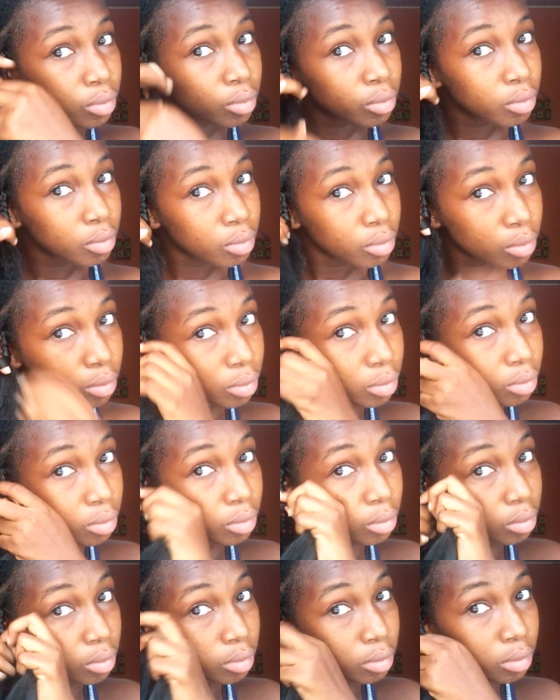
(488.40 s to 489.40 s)
So
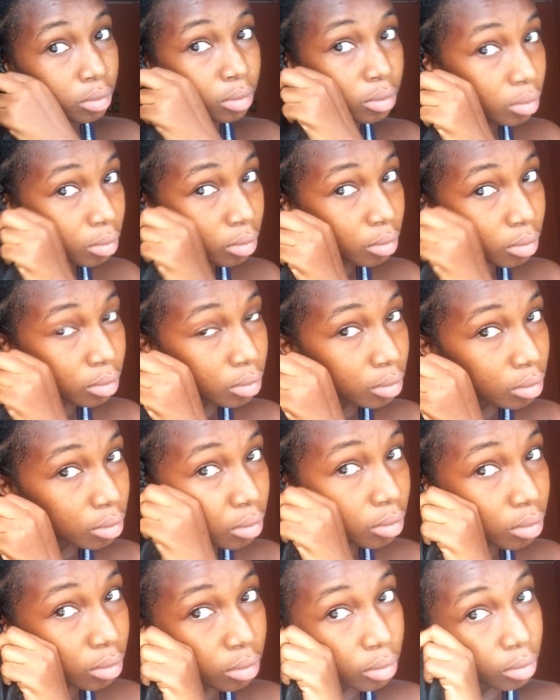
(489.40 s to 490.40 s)
that's what I'm
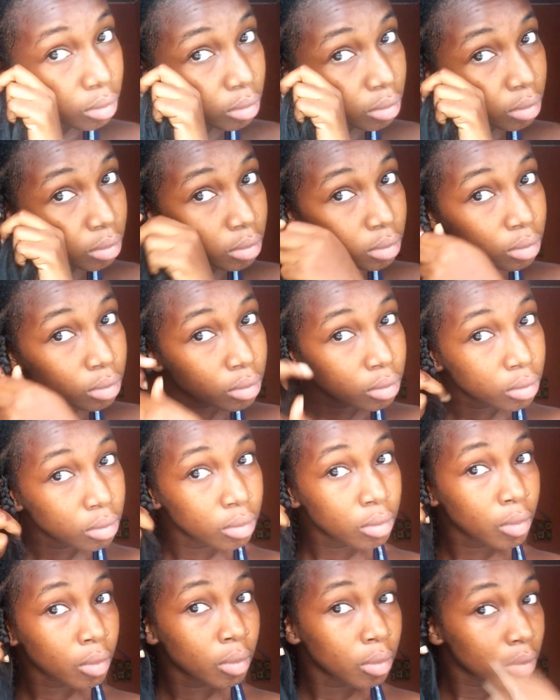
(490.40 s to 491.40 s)
doing.
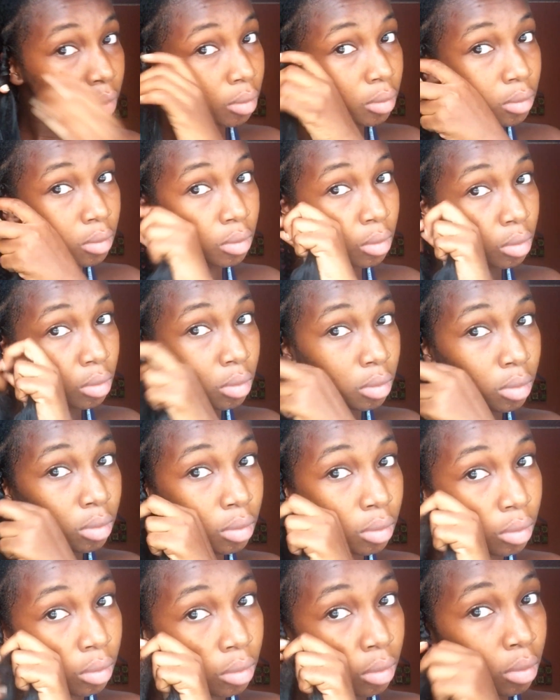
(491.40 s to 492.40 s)
I just add the
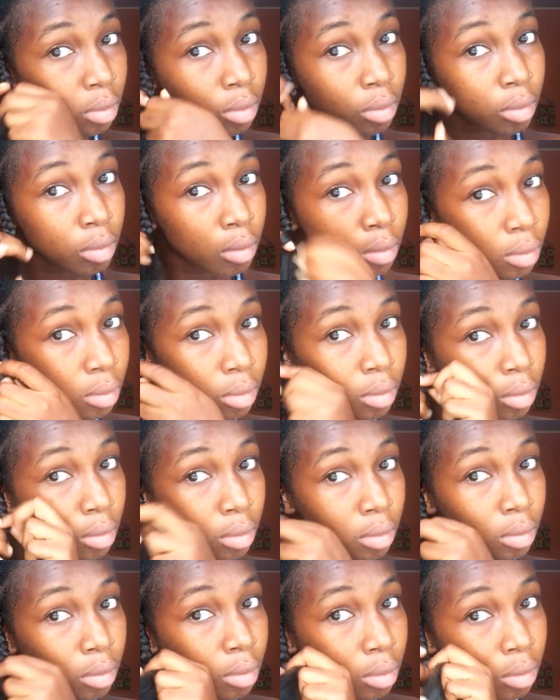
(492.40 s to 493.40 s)
hair
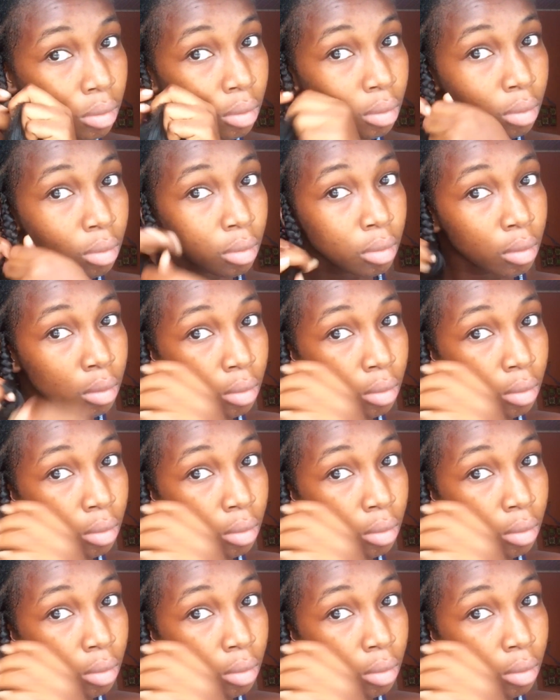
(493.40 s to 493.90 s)
first.